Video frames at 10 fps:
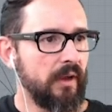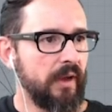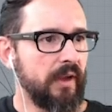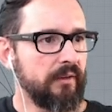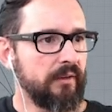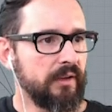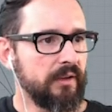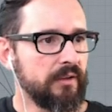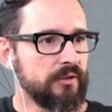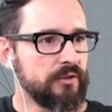
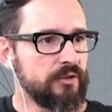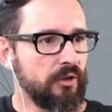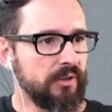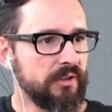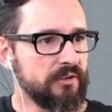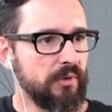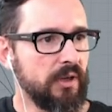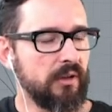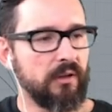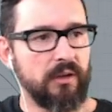and show it as
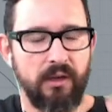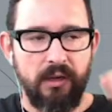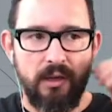well.